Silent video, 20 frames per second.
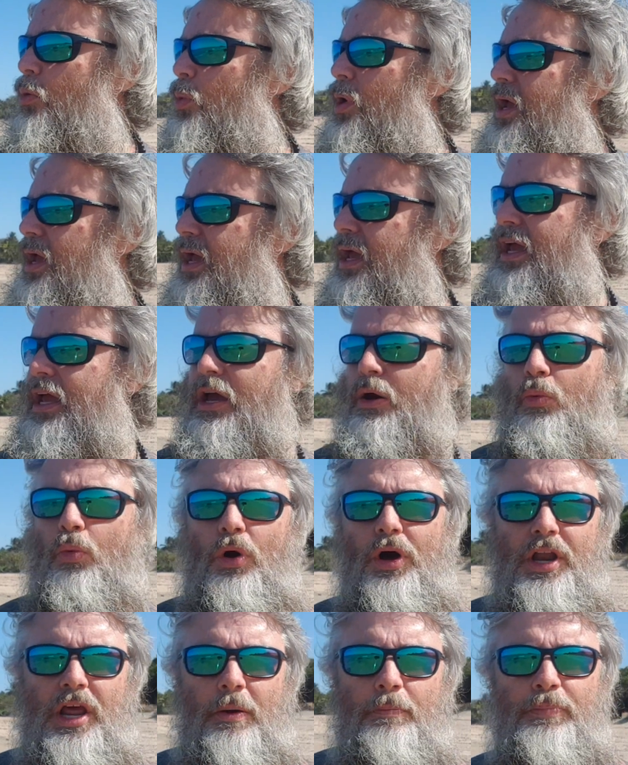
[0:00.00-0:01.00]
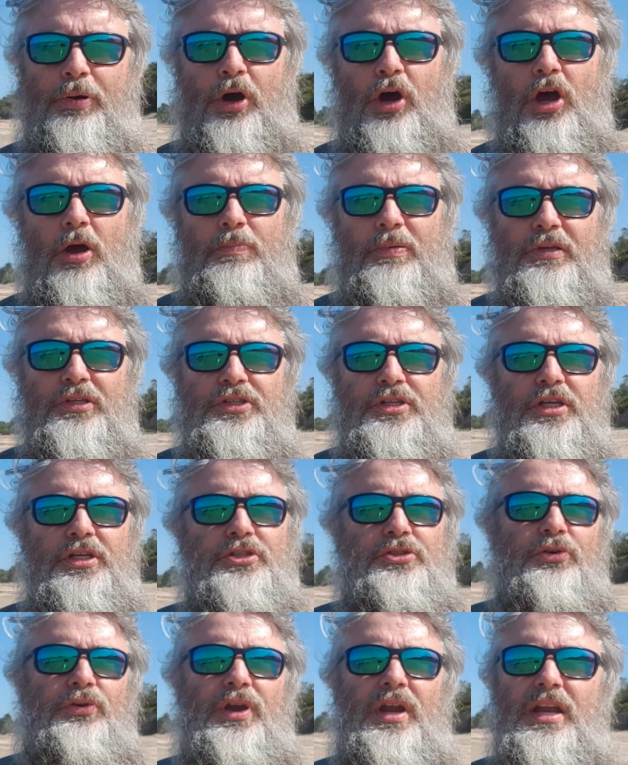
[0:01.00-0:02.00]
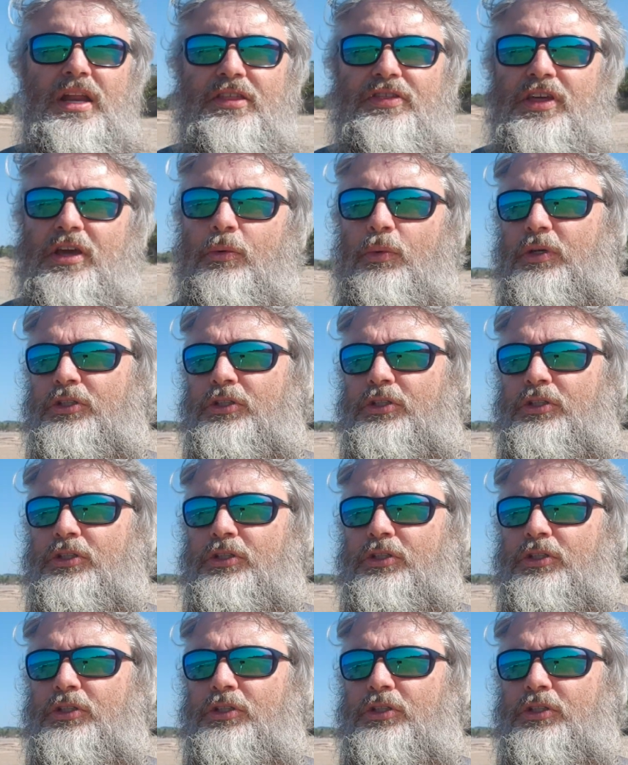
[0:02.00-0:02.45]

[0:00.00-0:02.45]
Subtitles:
we're here, what our purpose is or anything.